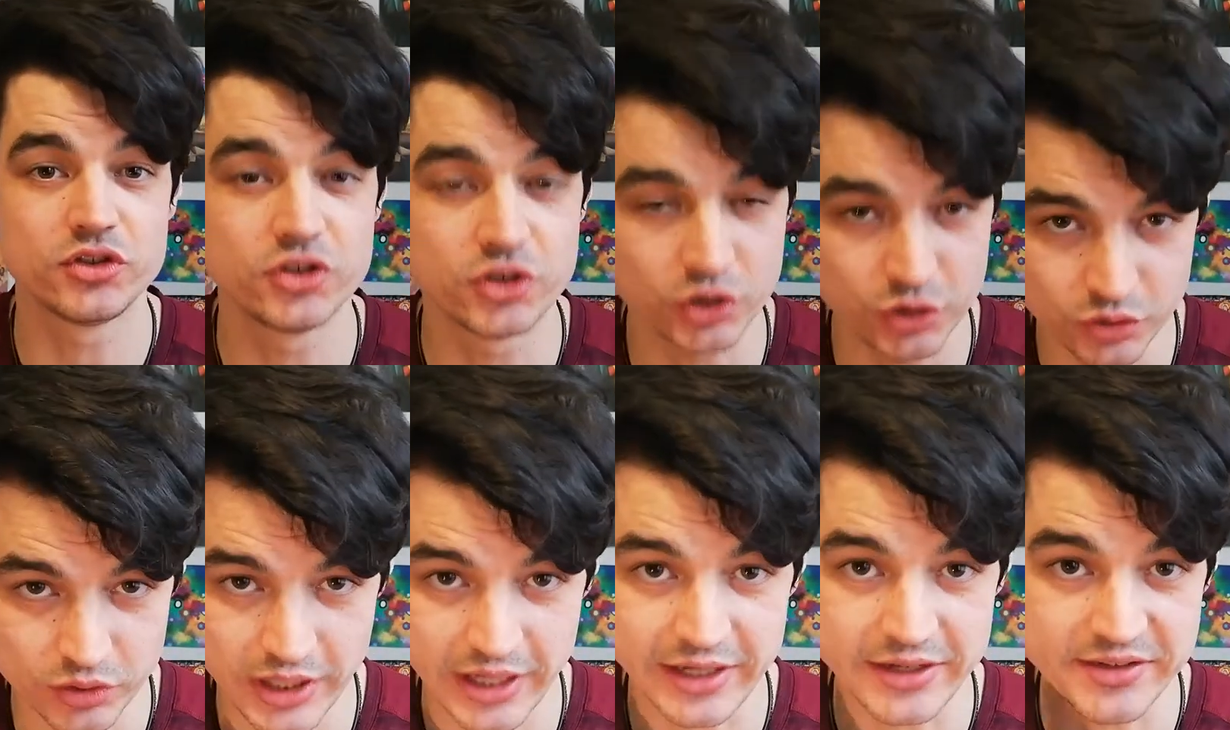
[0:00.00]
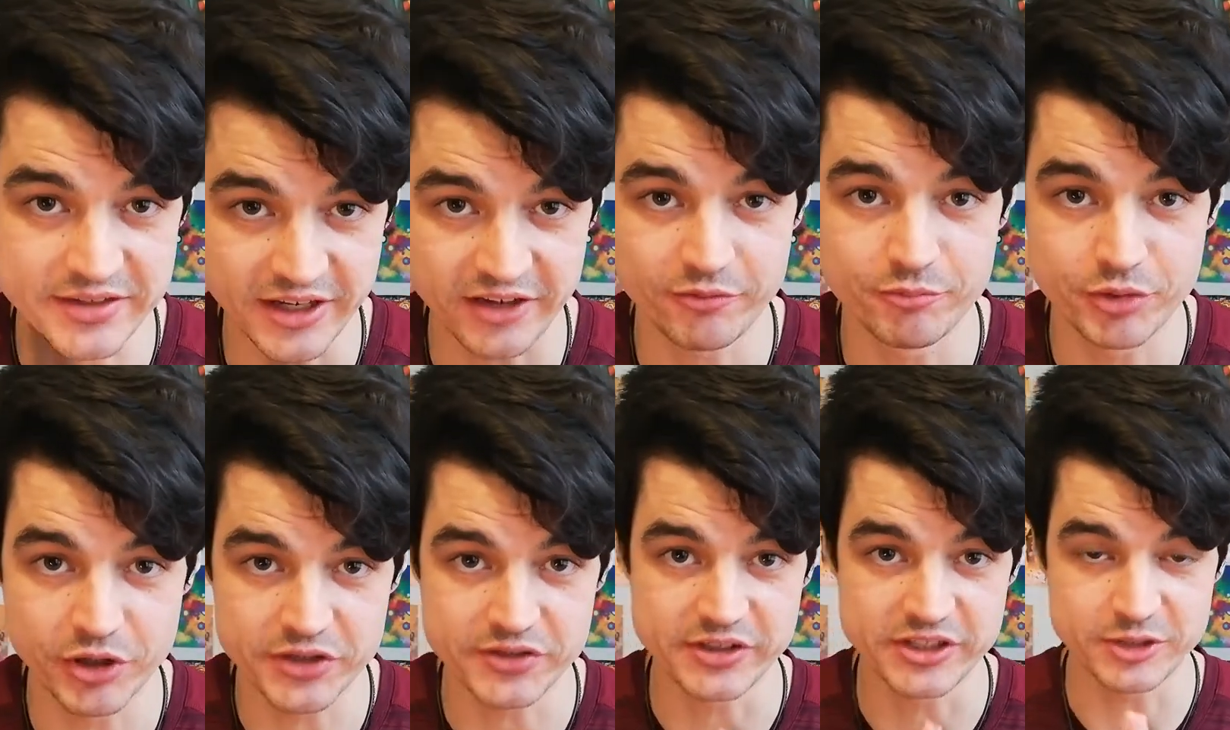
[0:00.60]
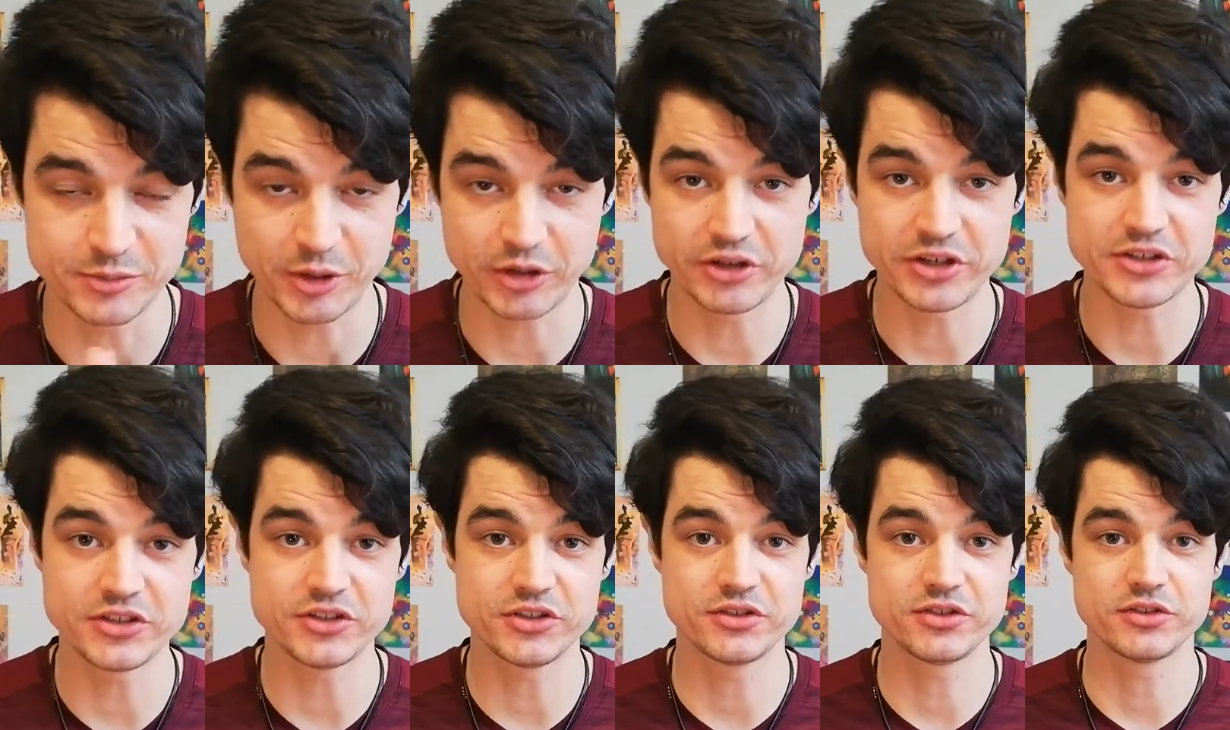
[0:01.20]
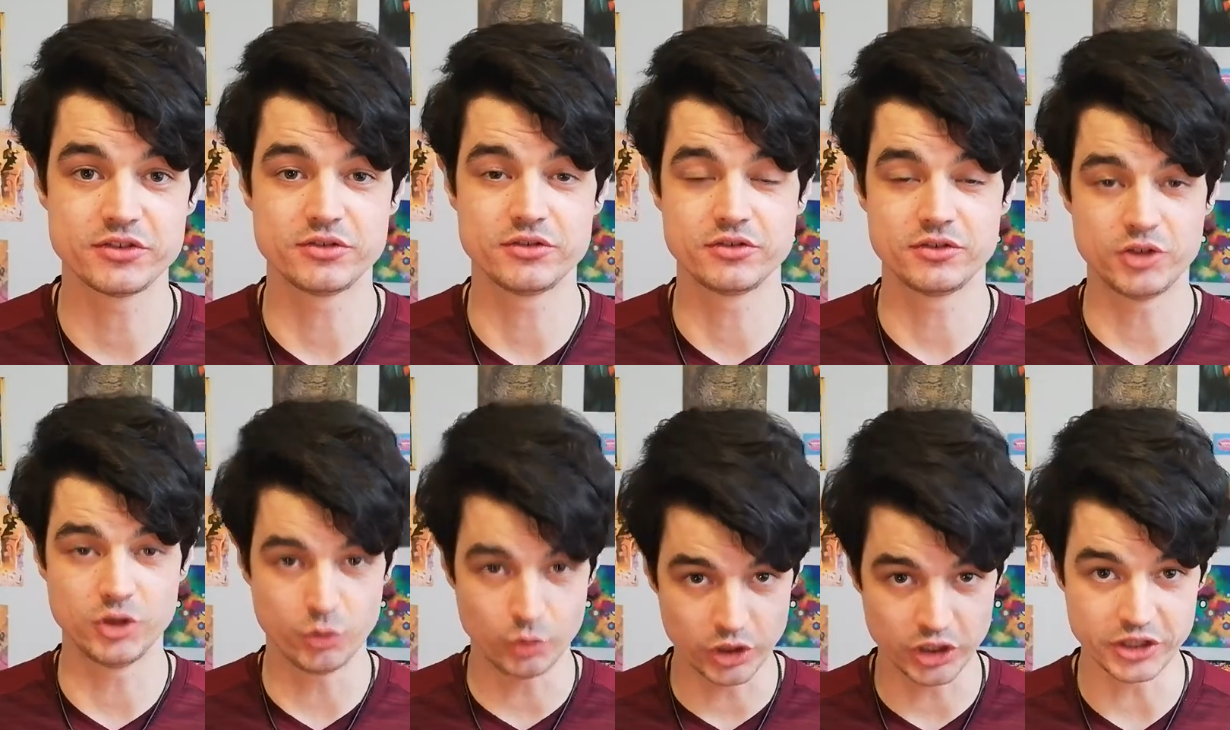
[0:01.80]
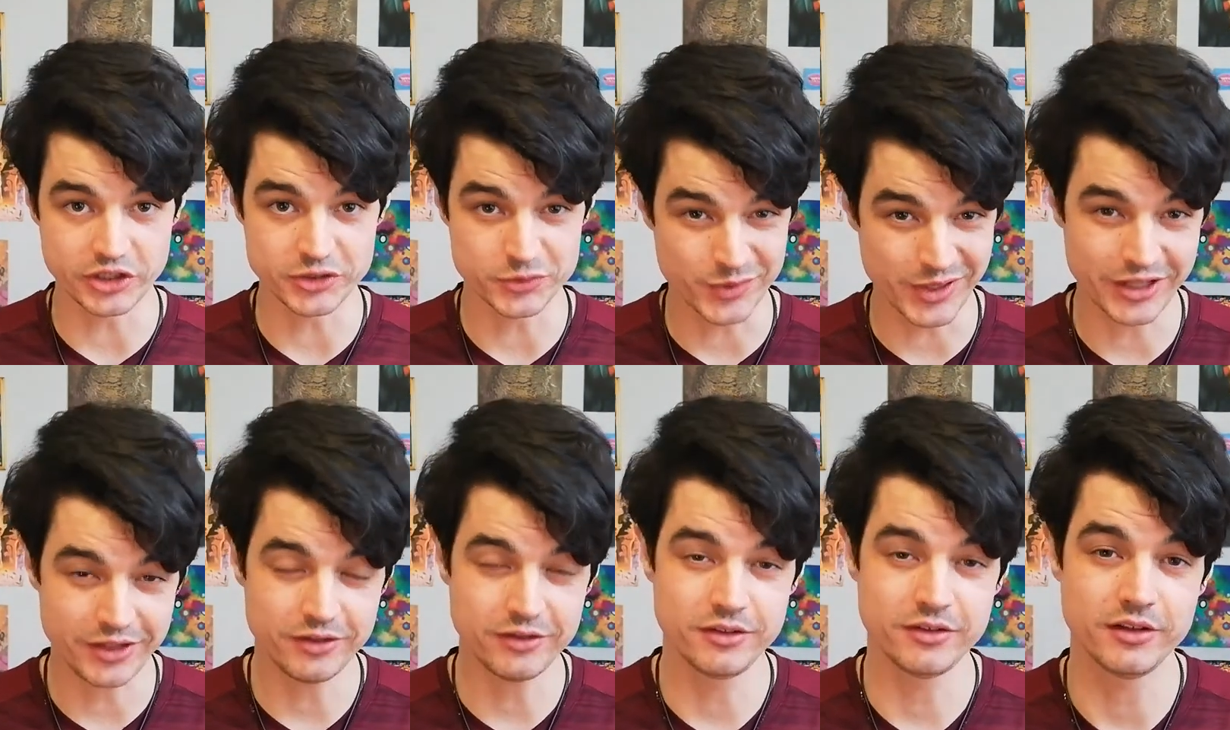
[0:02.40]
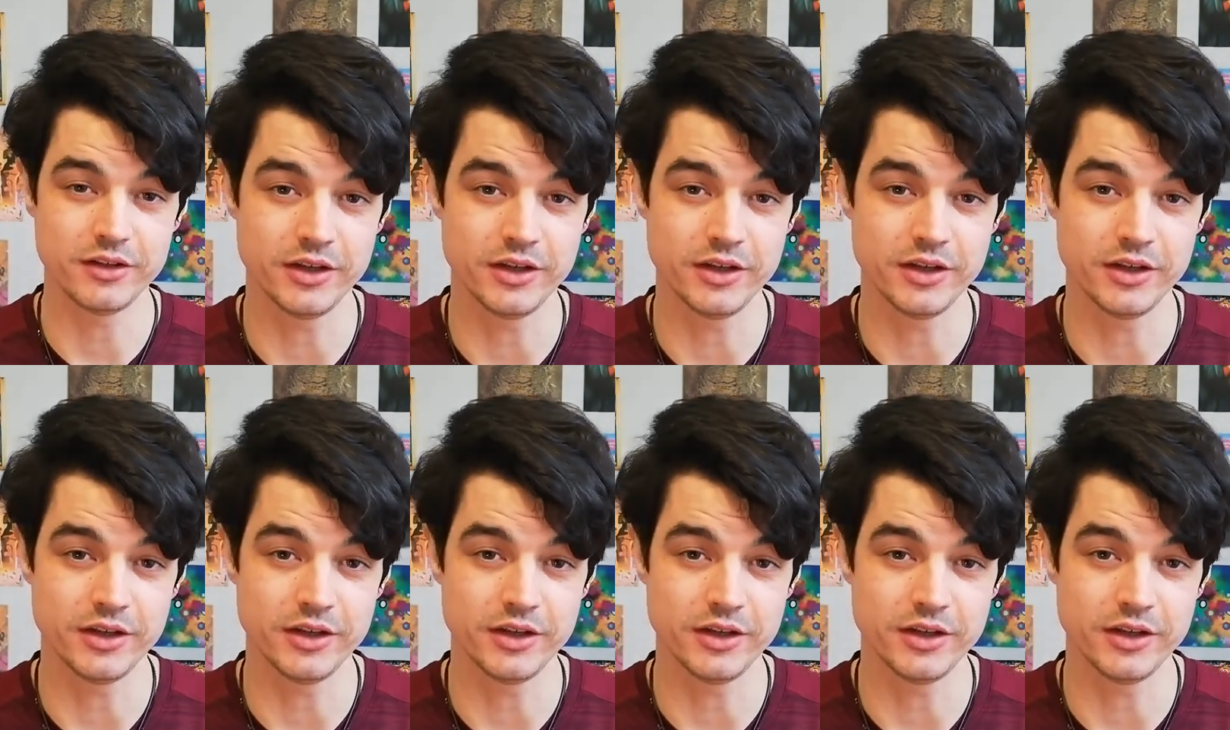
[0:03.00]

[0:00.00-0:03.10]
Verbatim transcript: do, I can say from personal experience, do work as well.